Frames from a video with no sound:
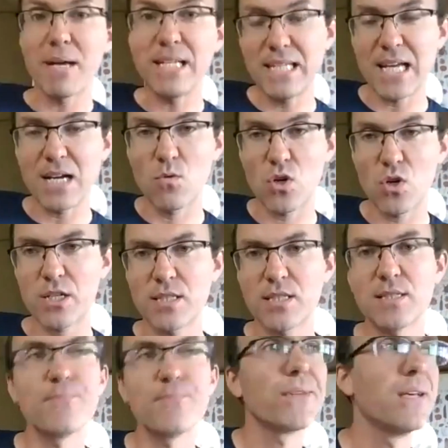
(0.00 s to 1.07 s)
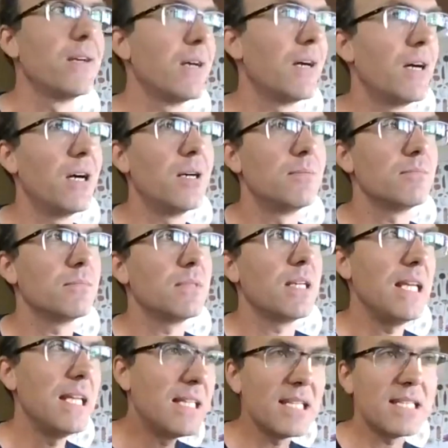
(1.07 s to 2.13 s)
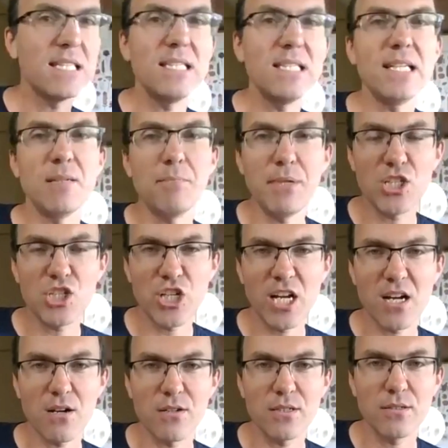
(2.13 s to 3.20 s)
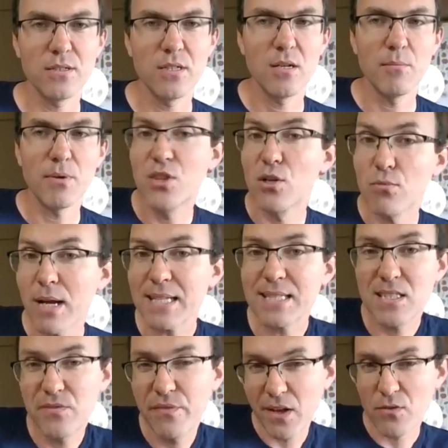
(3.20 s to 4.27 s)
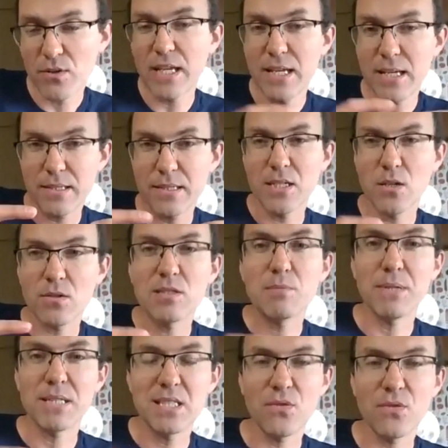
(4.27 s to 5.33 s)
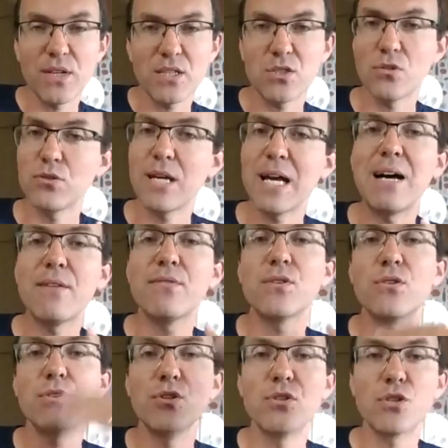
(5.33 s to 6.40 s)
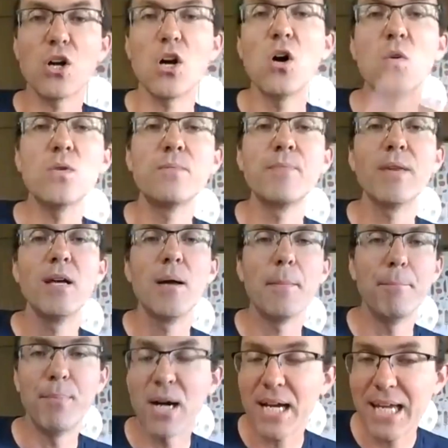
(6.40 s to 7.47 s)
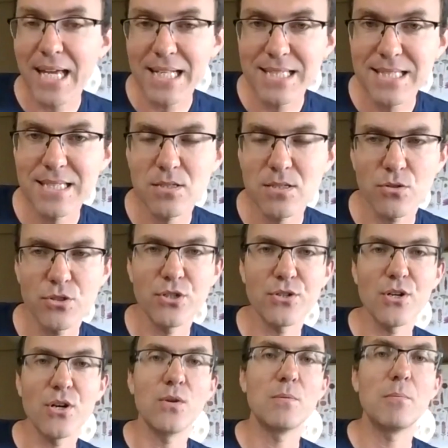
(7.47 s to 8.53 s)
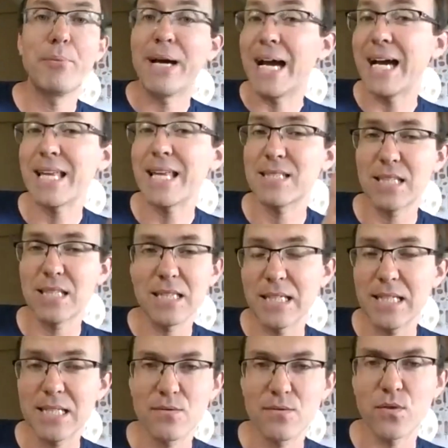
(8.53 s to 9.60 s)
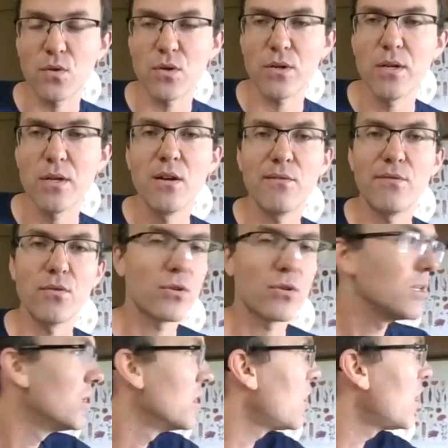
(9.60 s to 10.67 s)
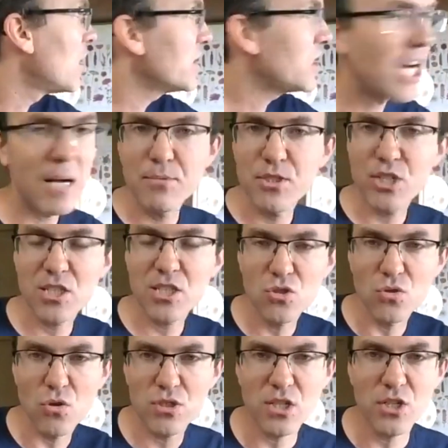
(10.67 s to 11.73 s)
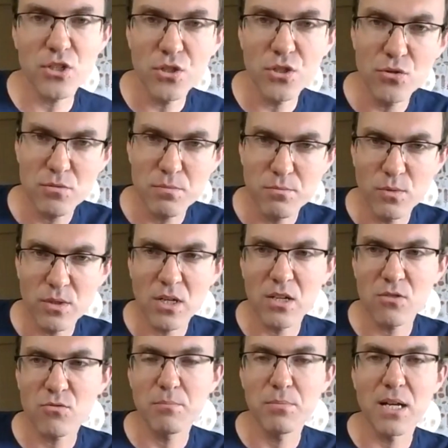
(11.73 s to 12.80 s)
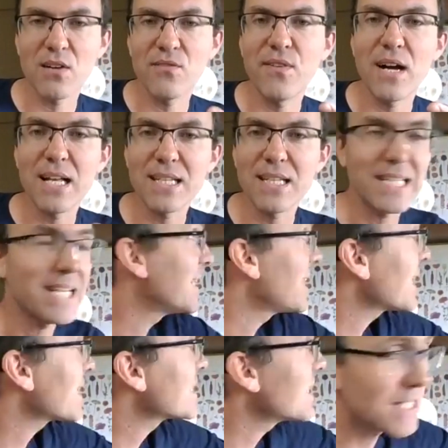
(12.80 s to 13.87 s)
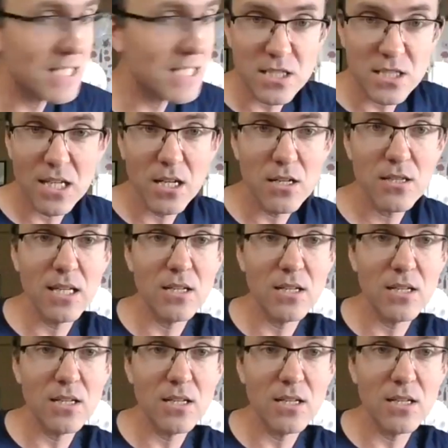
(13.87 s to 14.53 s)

networks. etcd can be shared, but the rest is very, you know, specific. So you have your own buckets or your own paths, at least for all the object stores that are used, 100 block files, indexes, so that